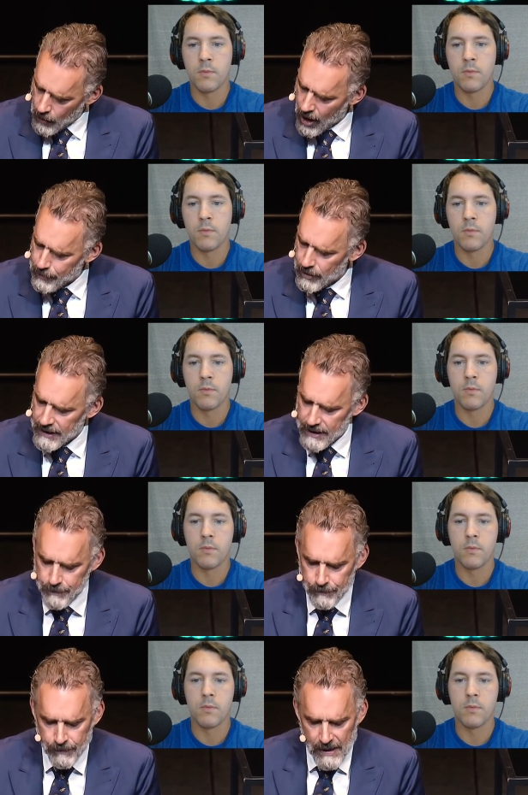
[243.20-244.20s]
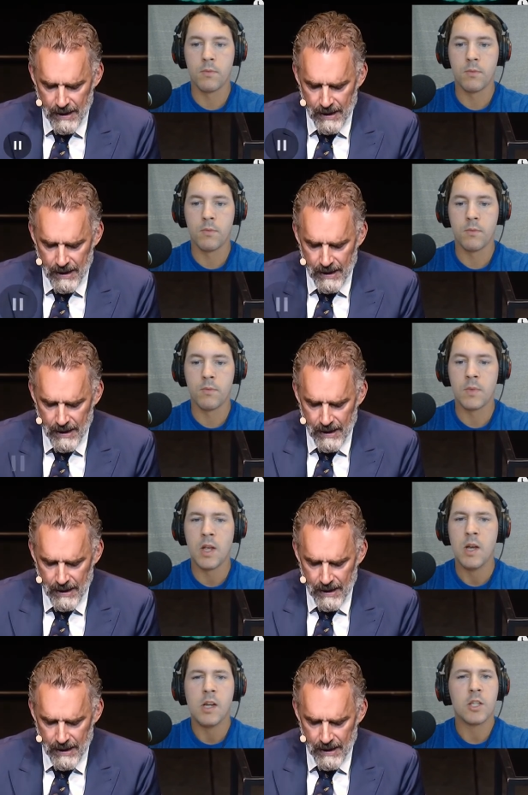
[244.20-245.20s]
Speaker 1: properly.
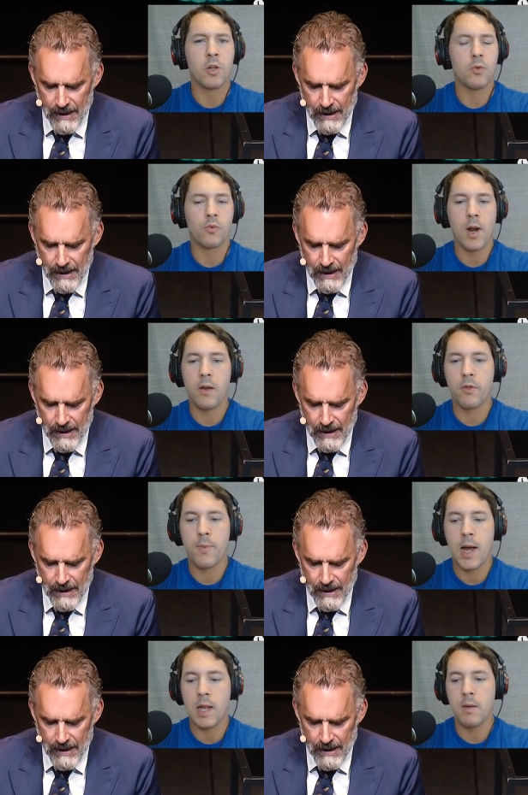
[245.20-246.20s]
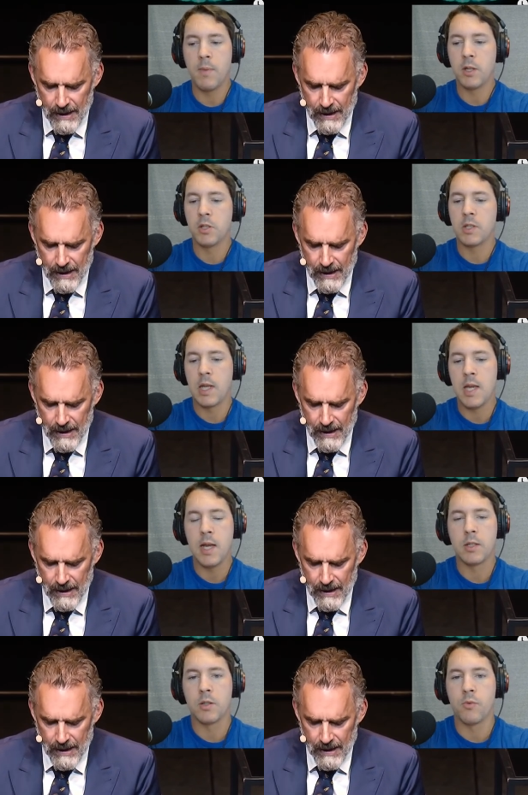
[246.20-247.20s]
Speaker 2: So right off the bat, he mentions that he
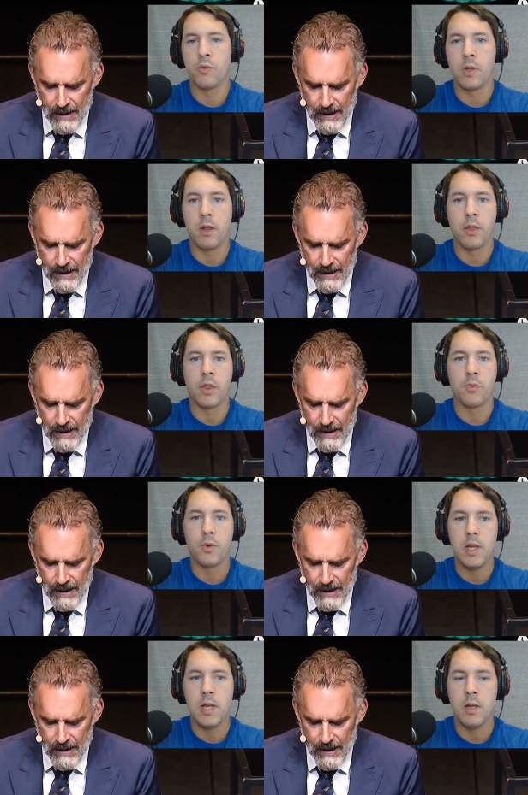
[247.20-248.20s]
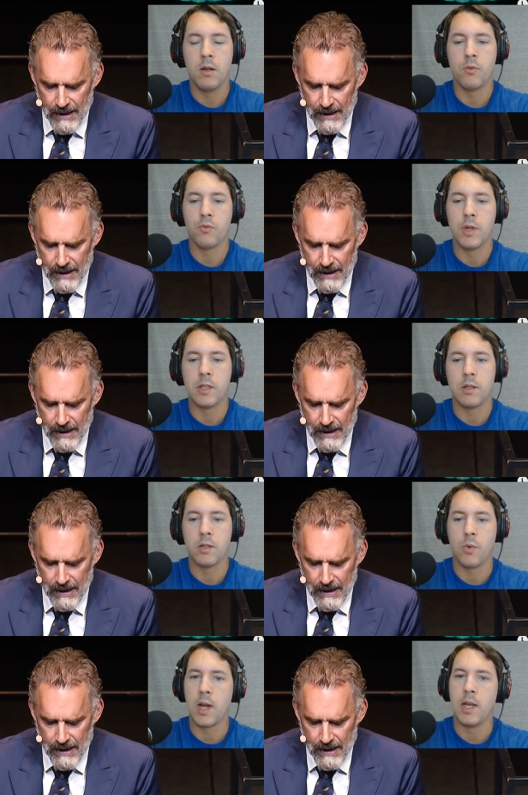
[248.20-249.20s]
has really three
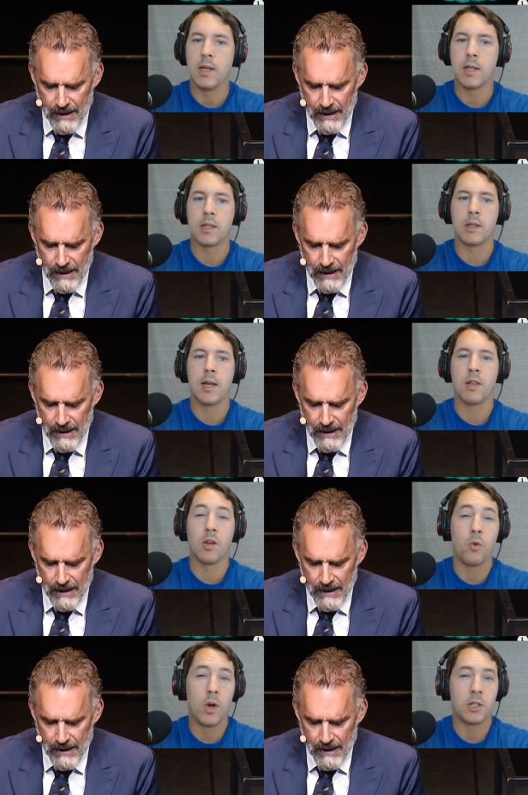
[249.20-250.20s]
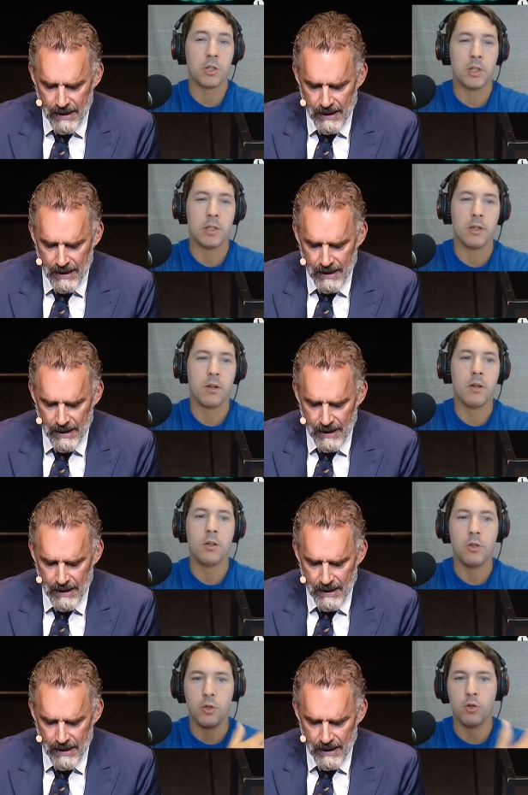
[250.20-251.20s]
reasons why he doesn't like the question, do